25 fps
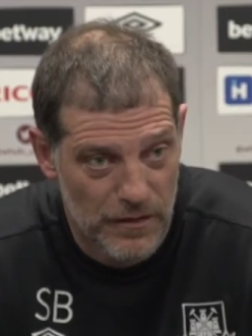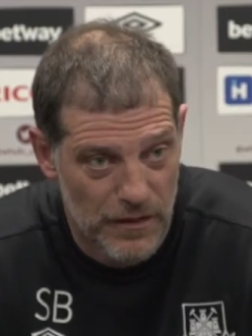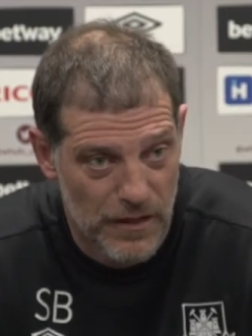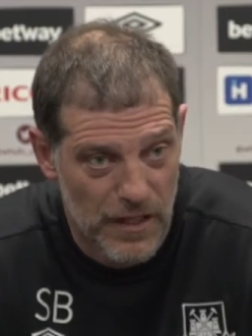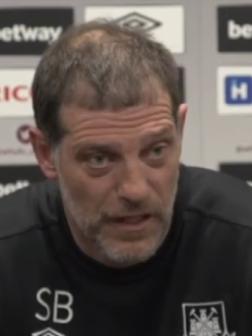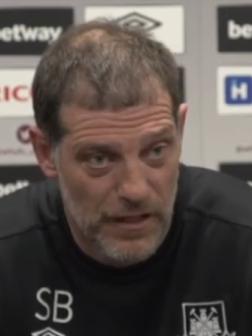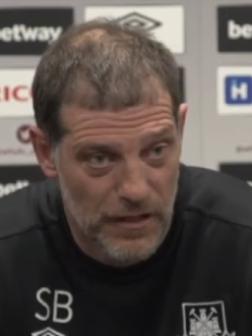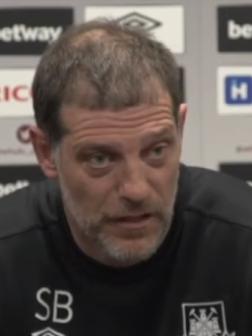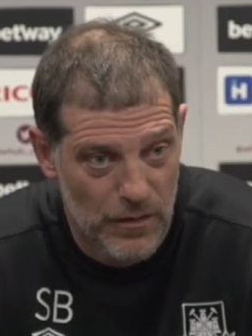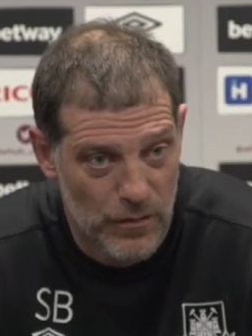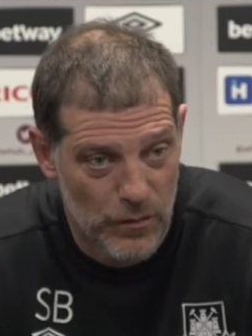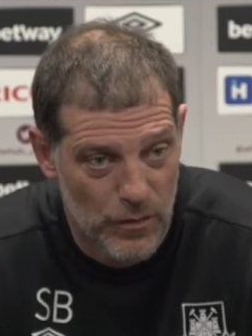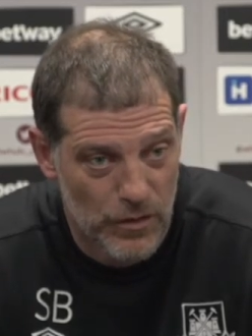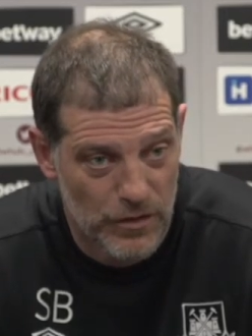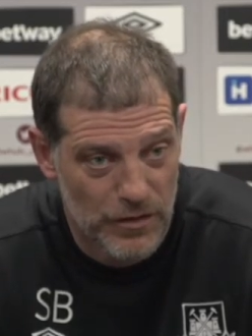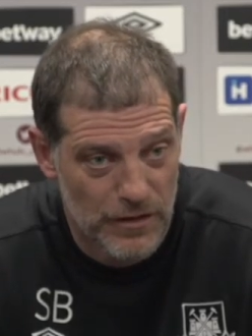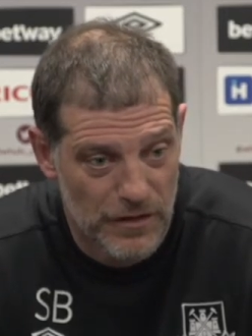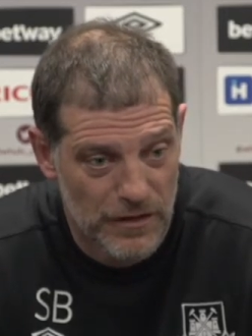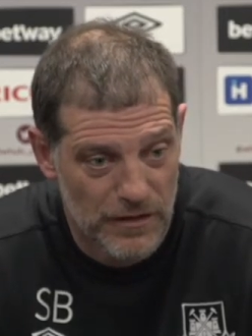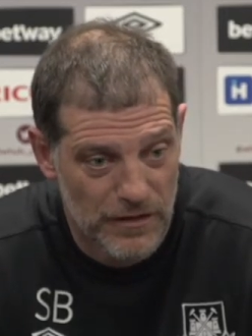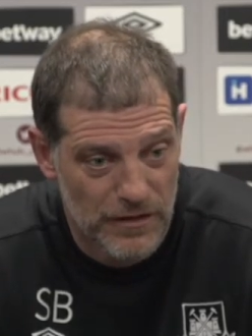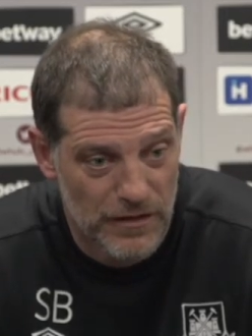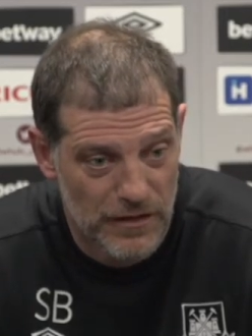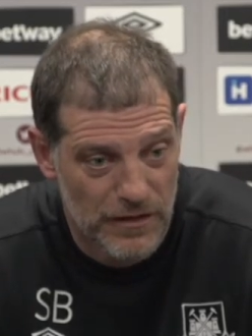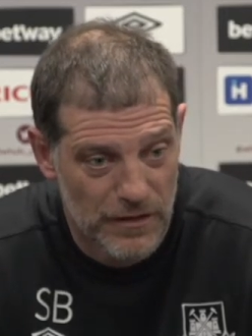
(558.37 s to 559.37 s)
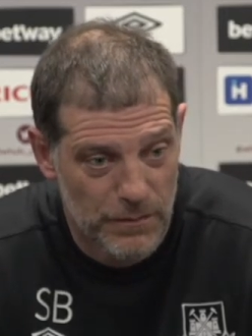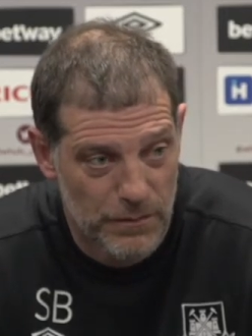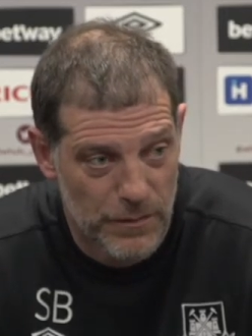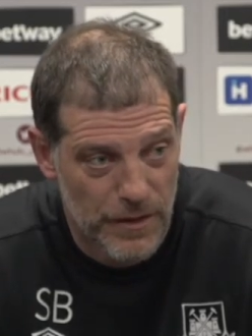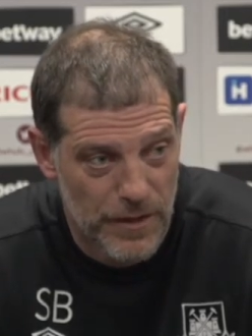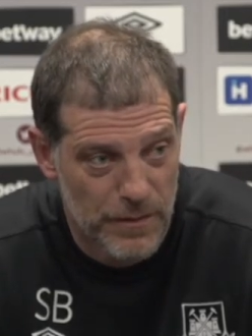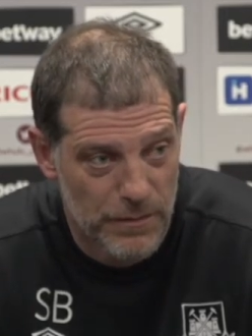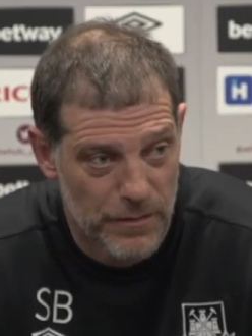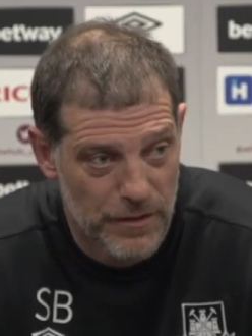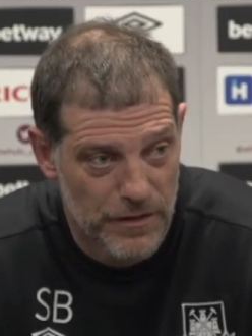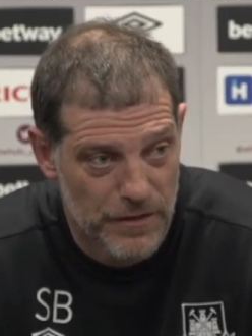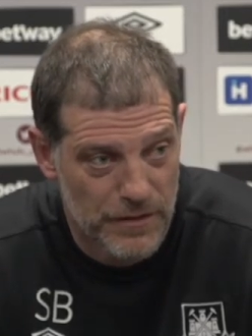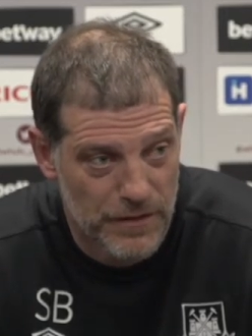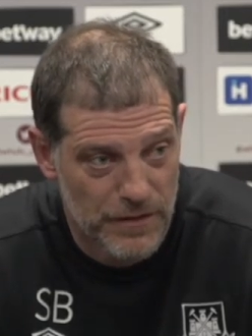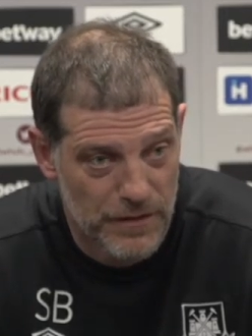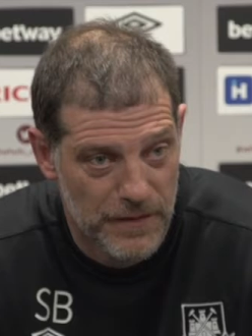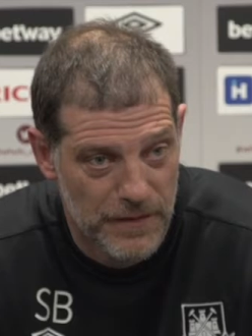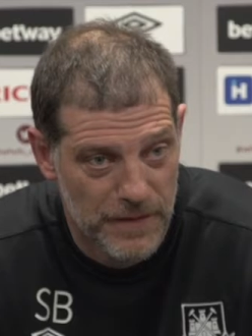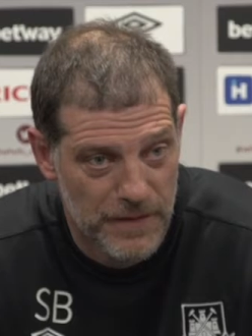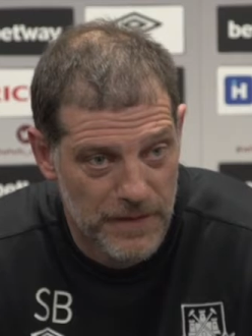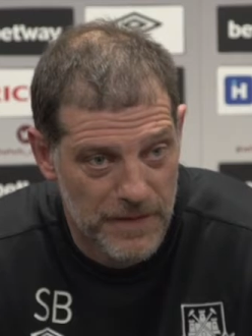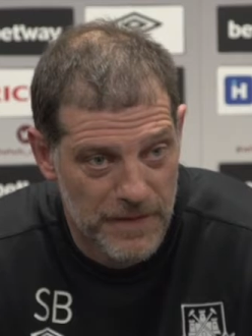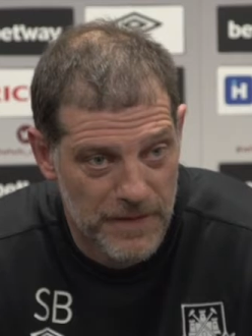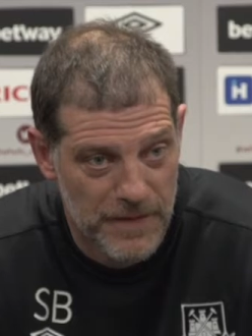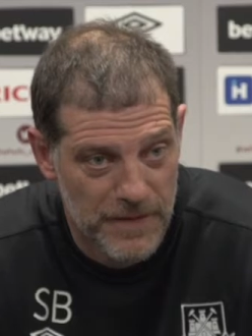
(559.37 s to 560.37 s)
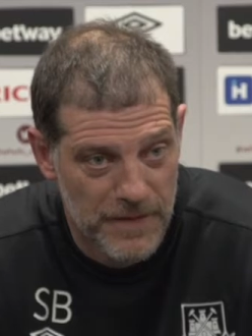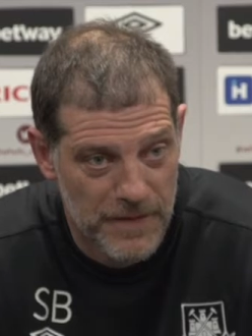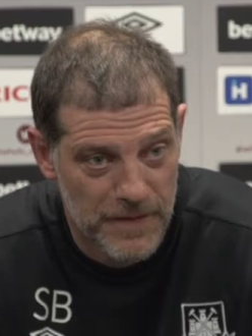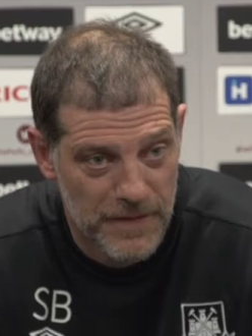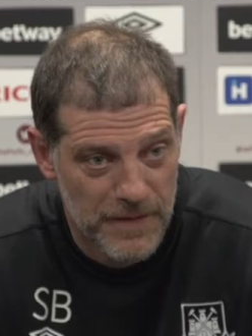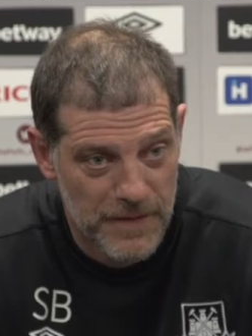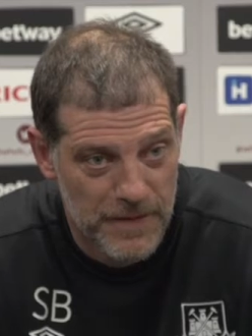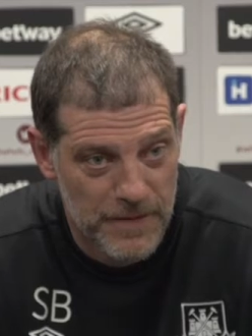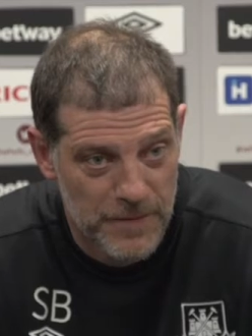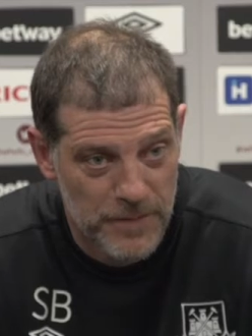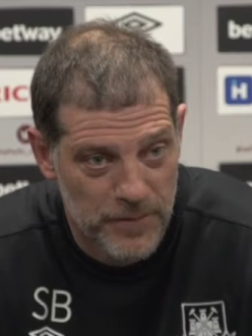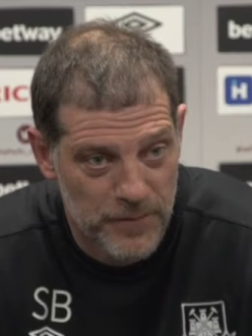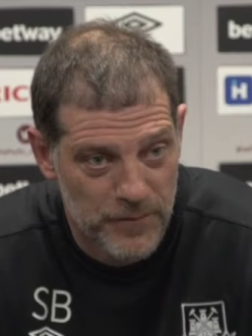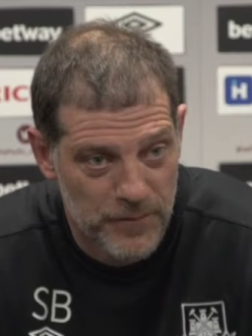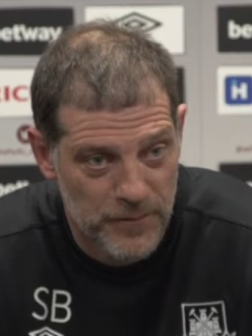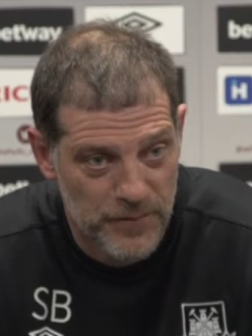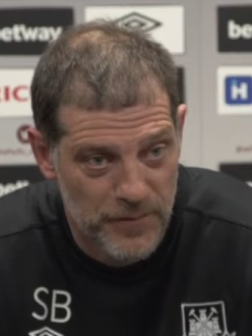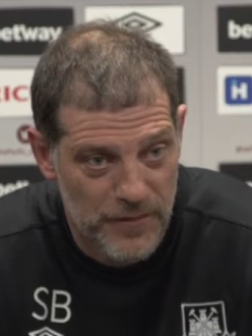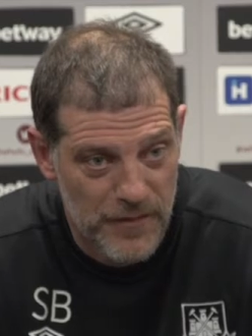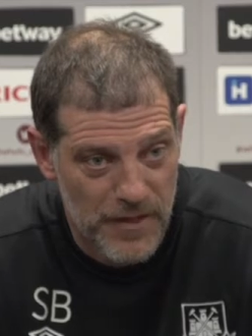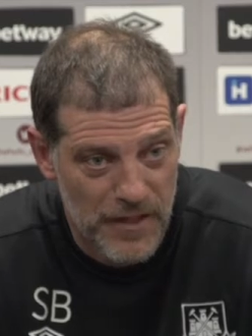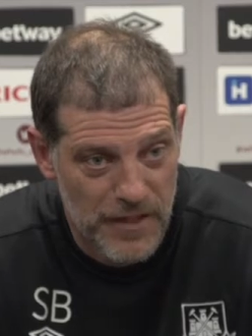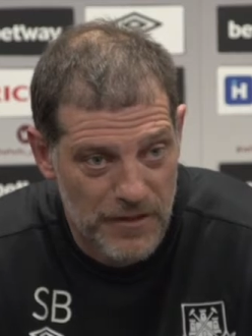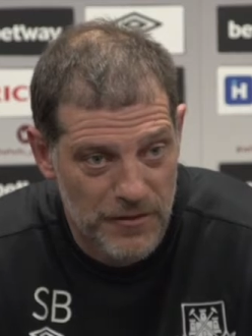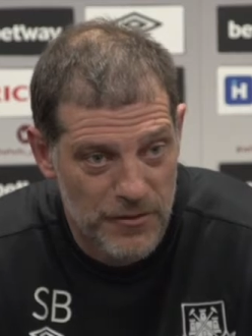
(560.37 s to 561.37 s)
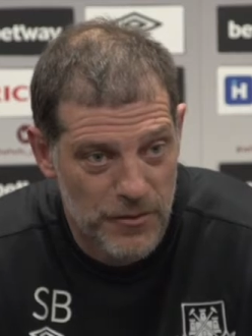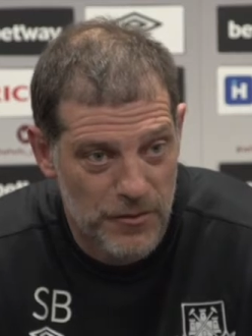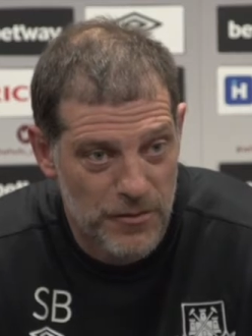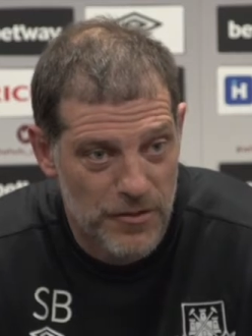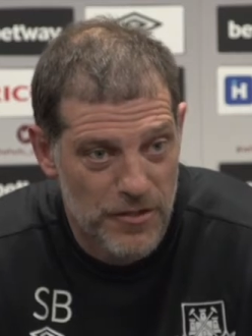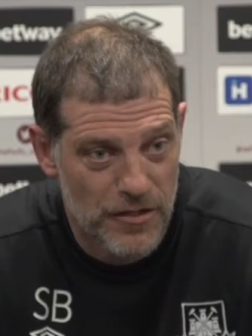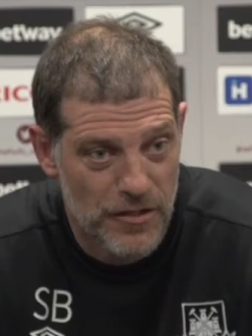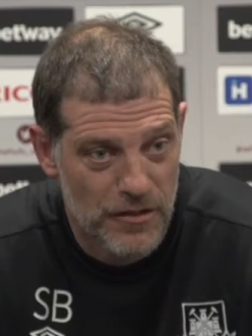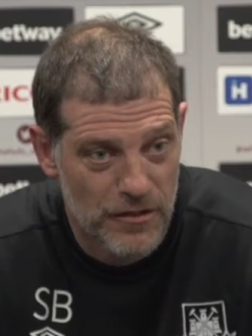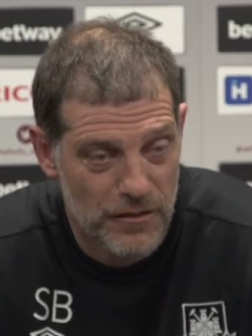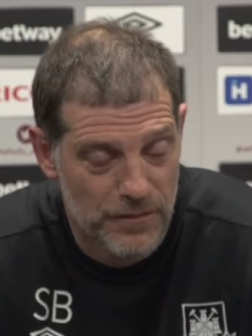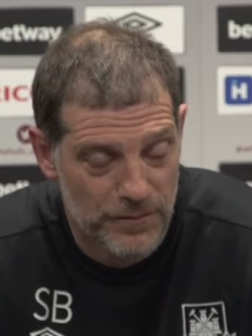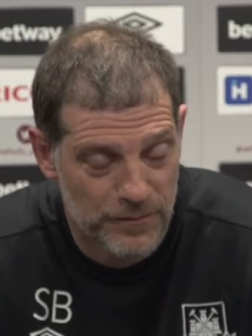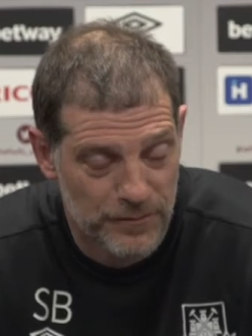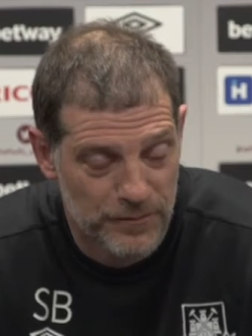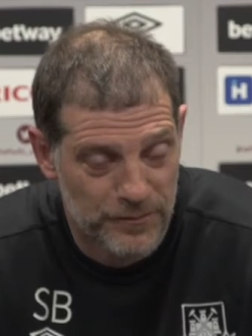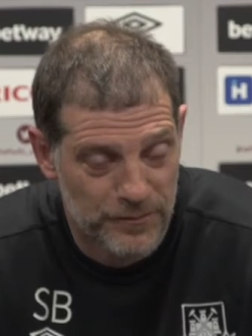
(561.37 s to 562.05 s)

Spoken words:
like what is in the papers. As usual.